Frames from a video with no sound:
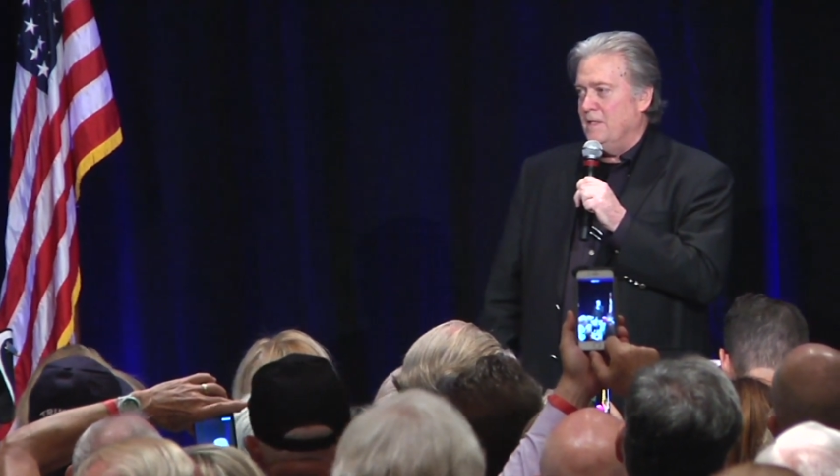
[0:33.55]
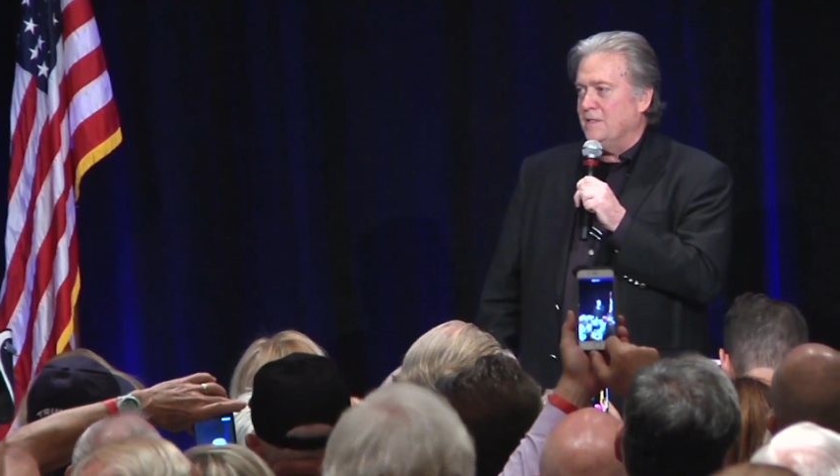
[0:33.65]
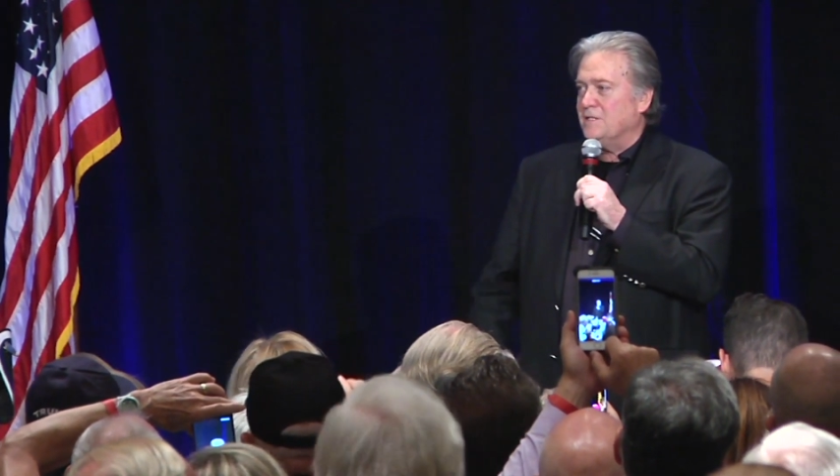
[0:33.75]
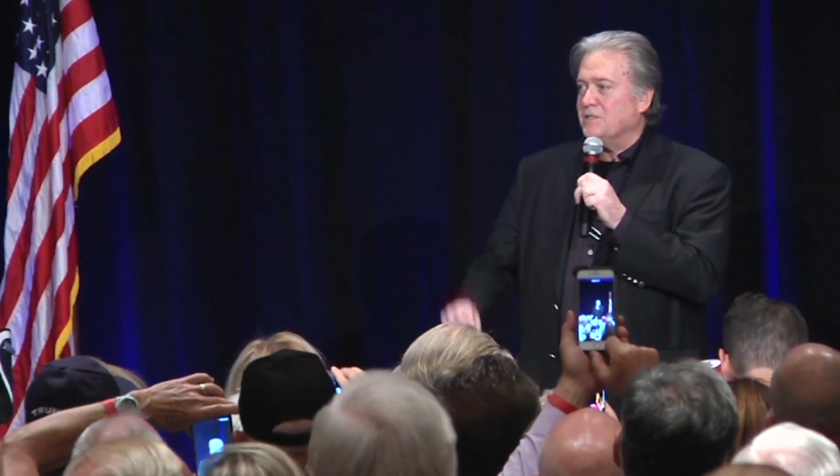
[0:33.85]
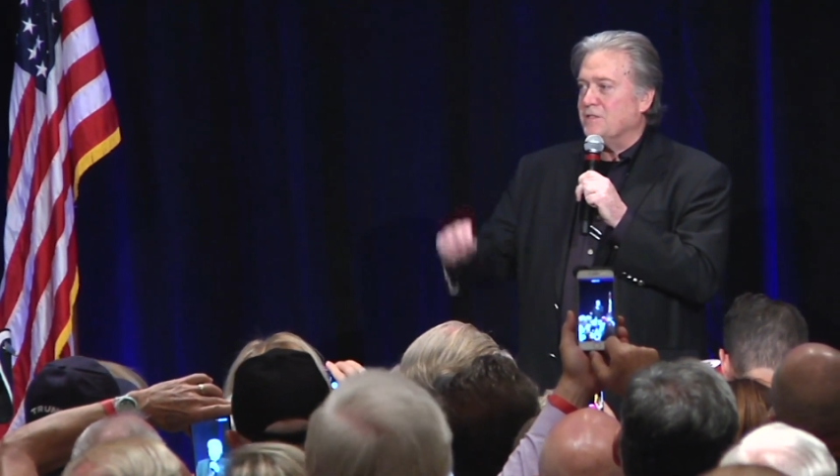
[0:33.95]

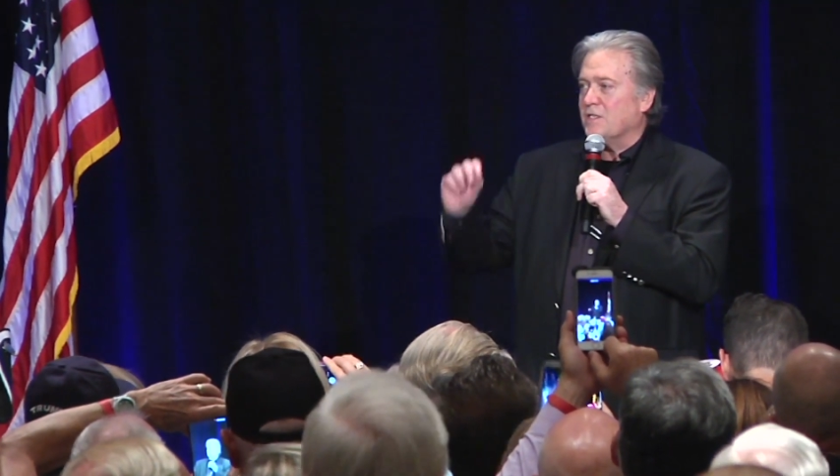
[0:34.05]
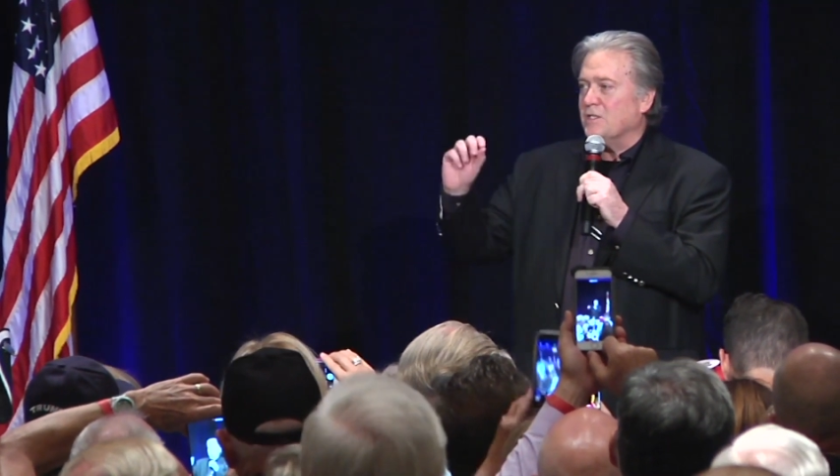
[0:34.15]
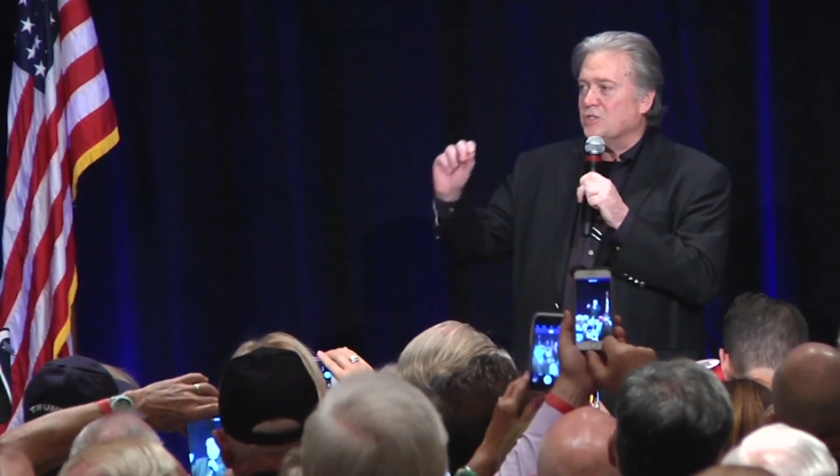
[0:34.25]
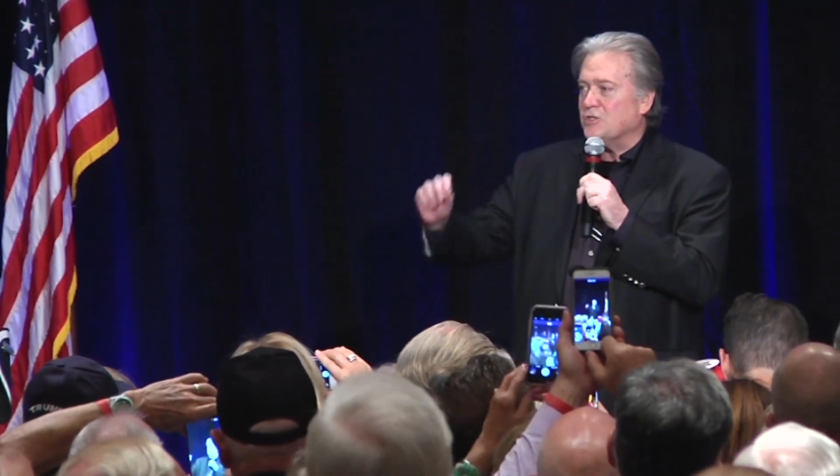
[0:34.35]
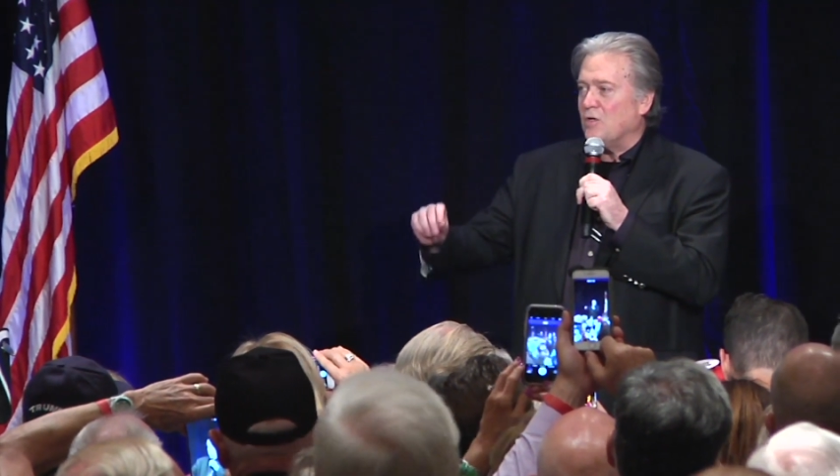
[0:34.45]
This is the
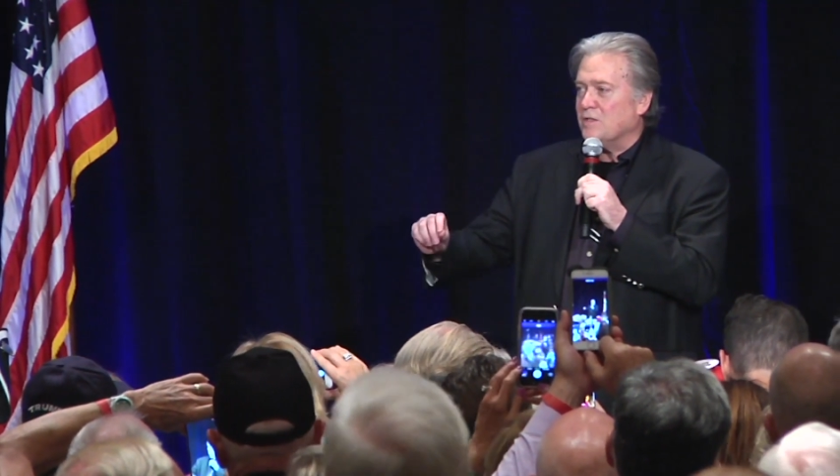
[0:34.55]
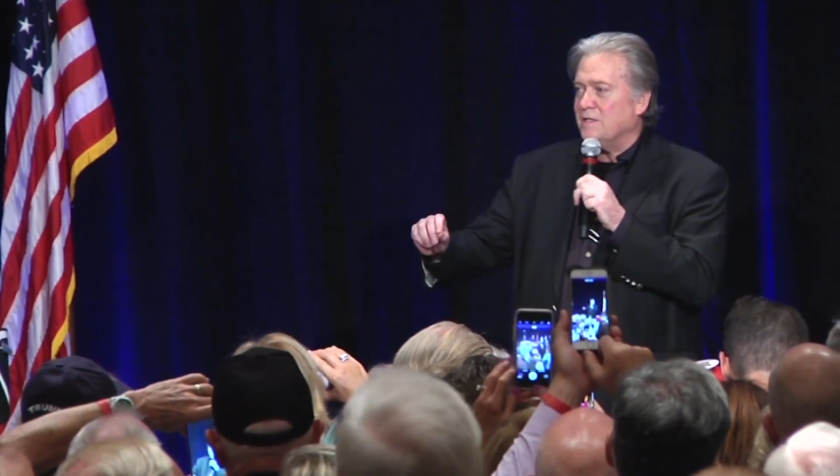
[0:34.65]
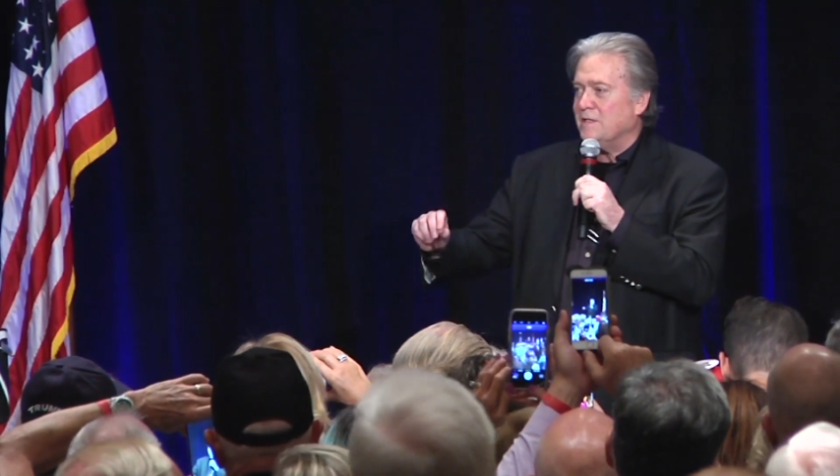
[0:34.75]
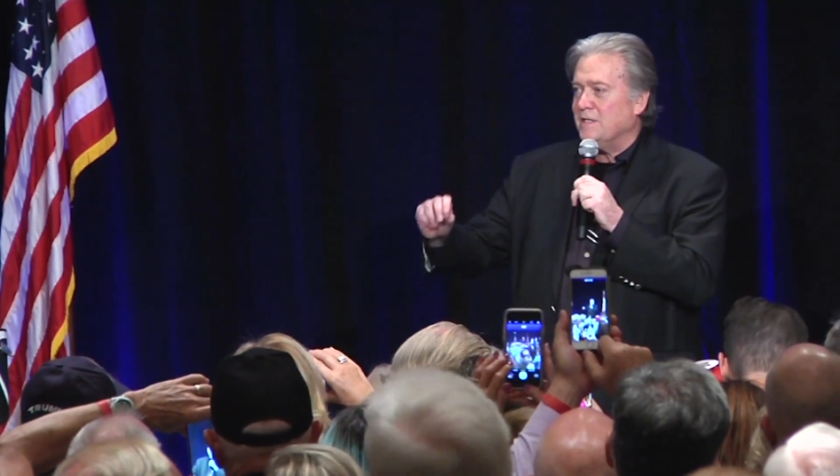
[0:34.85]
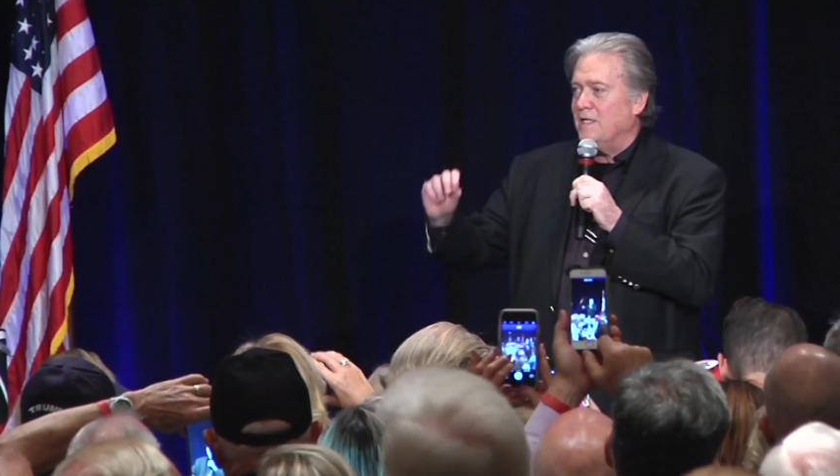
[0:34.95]

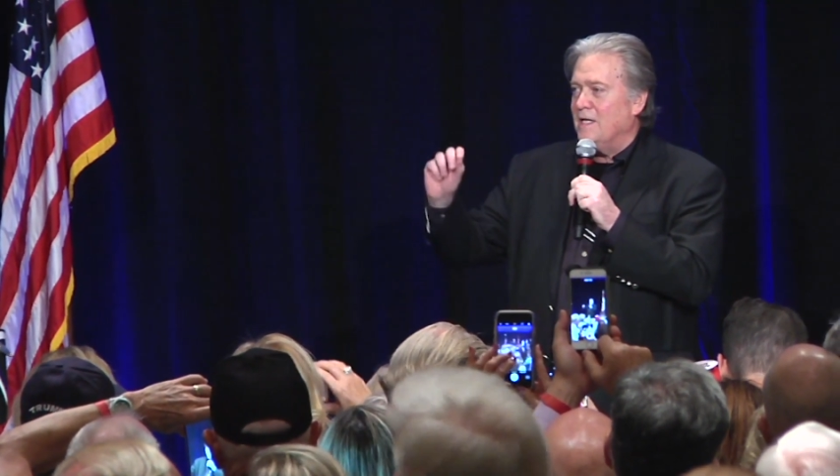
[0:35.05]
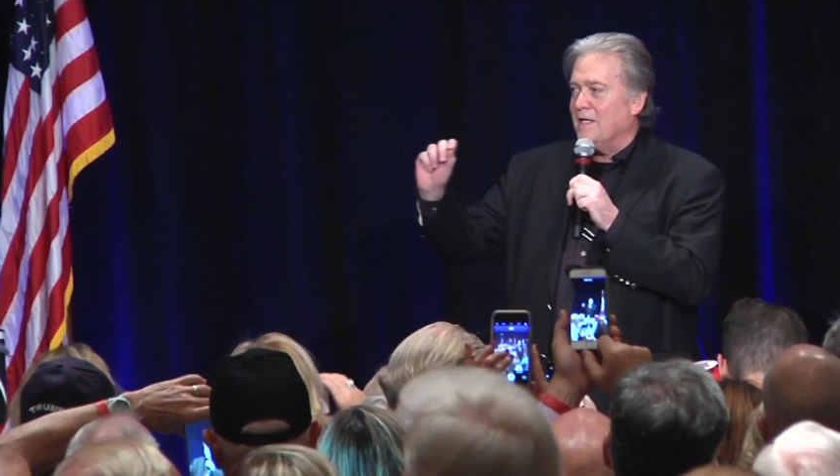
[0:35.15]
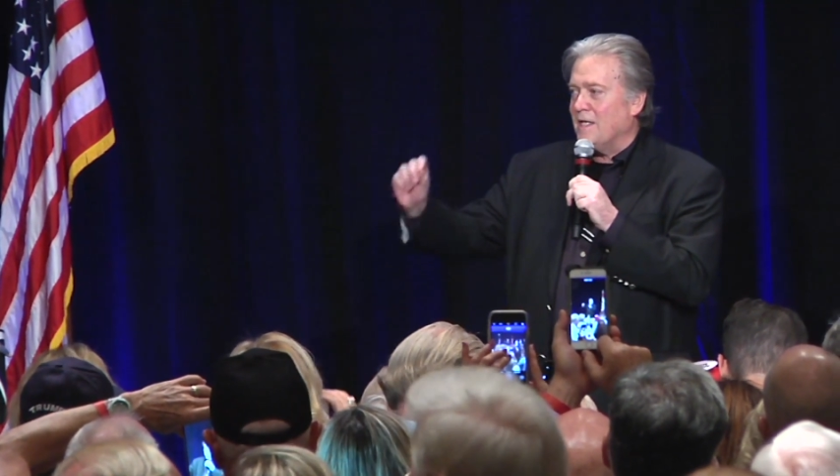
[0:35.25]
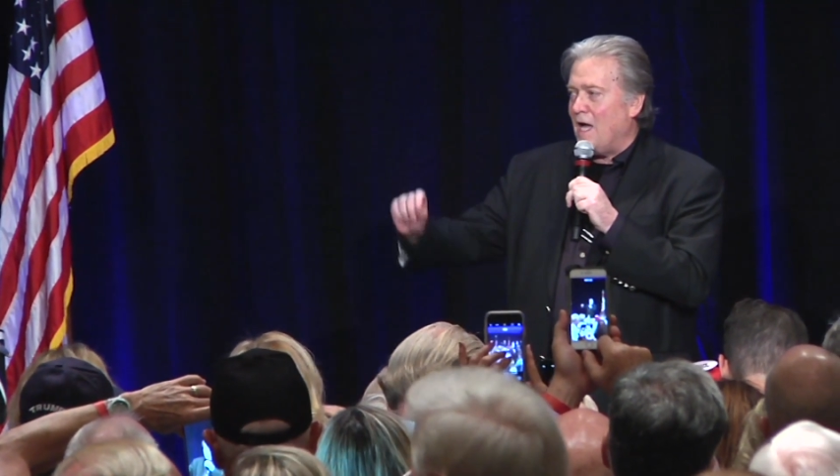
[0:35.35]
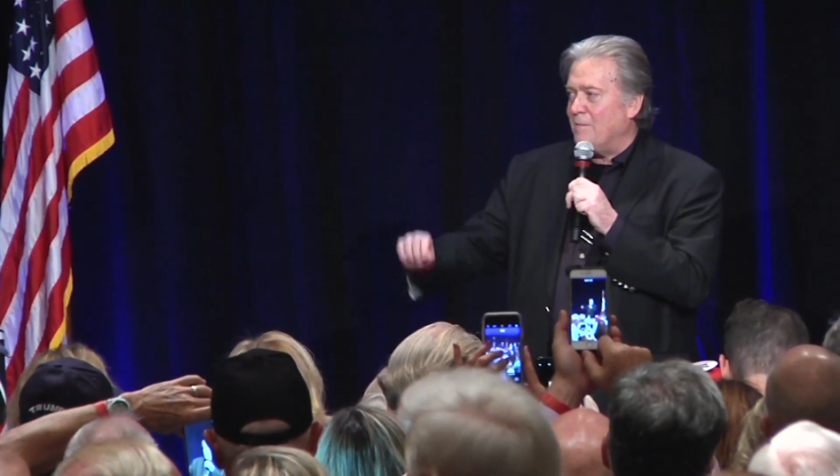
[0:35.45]
consultant,
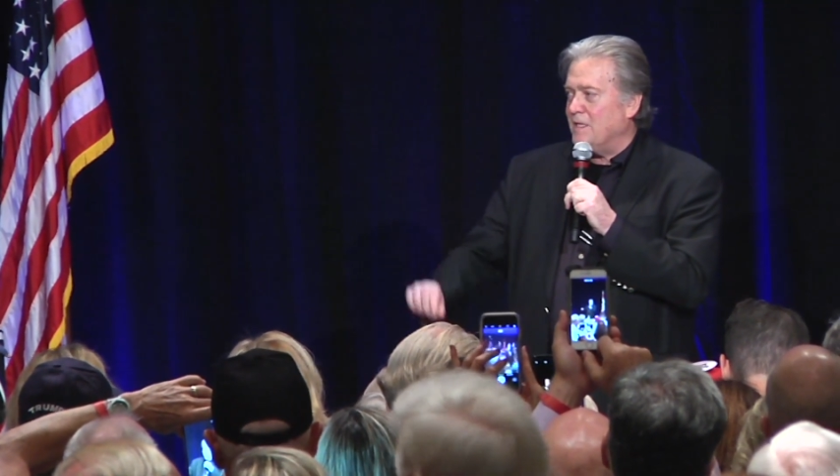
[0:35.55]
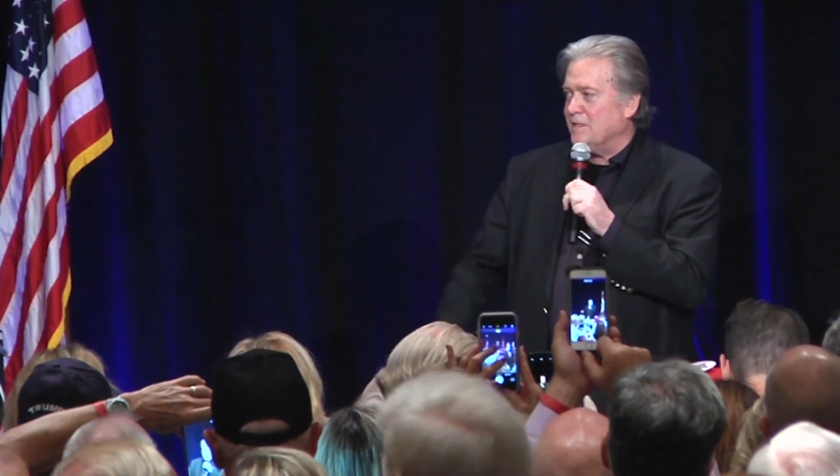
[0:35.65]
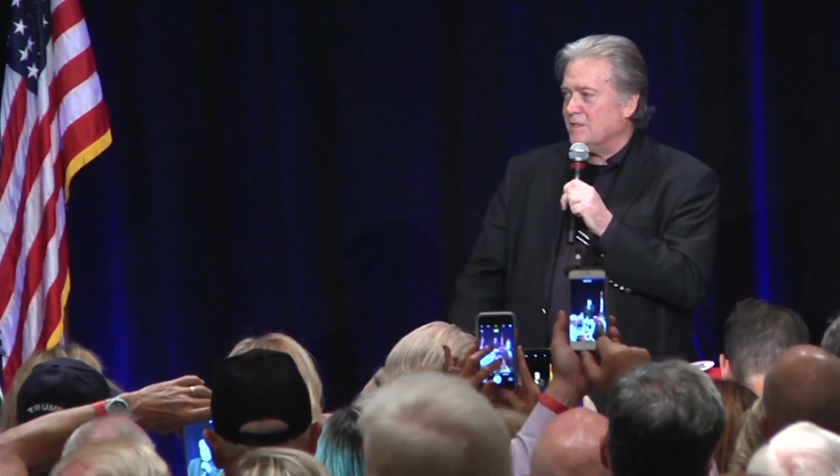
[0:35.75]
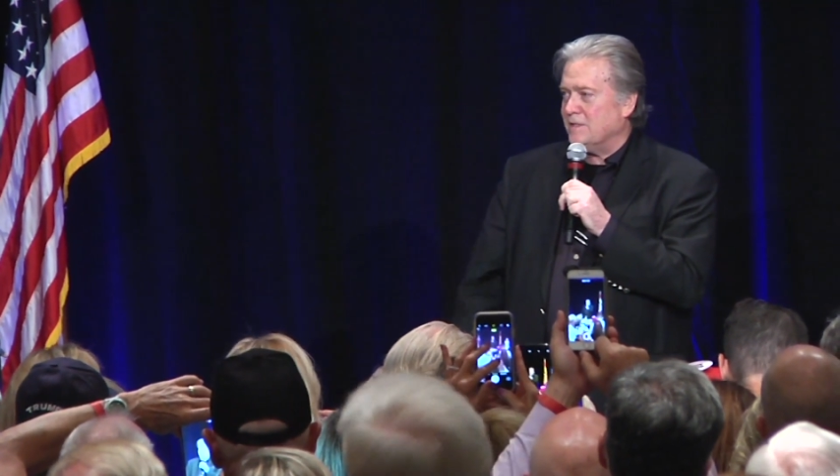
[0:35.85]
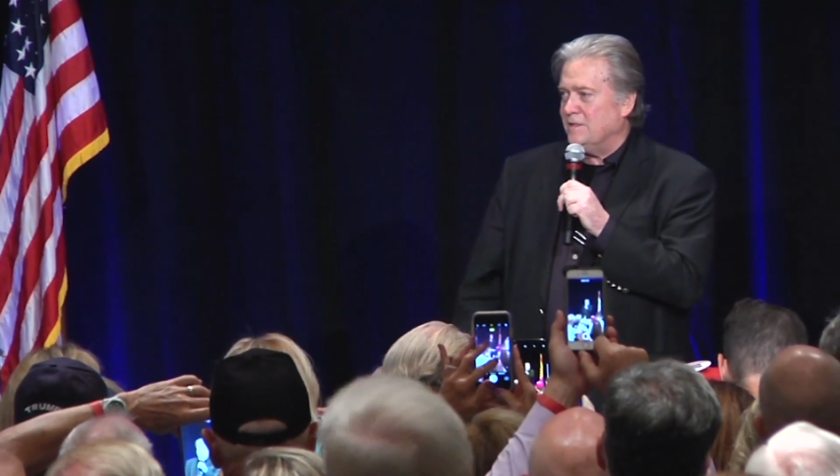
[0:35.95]

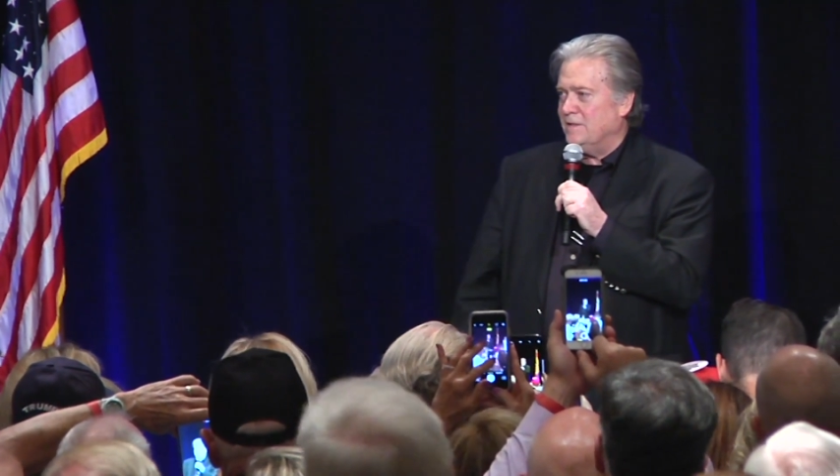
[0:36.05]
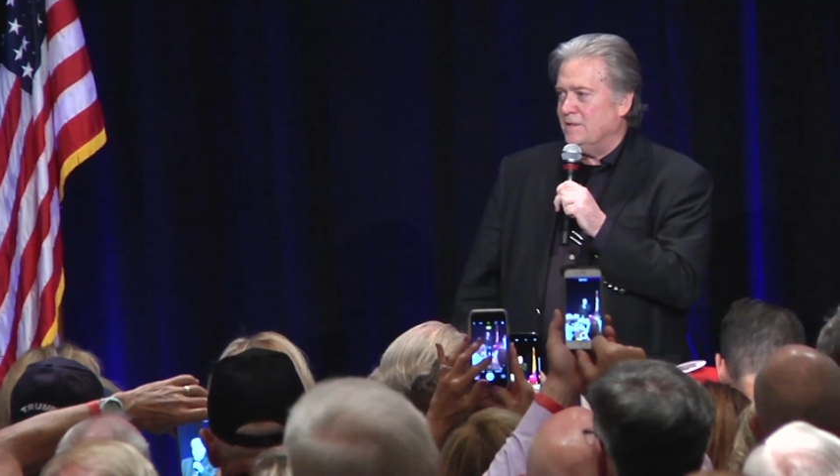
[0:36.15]
lobbyist,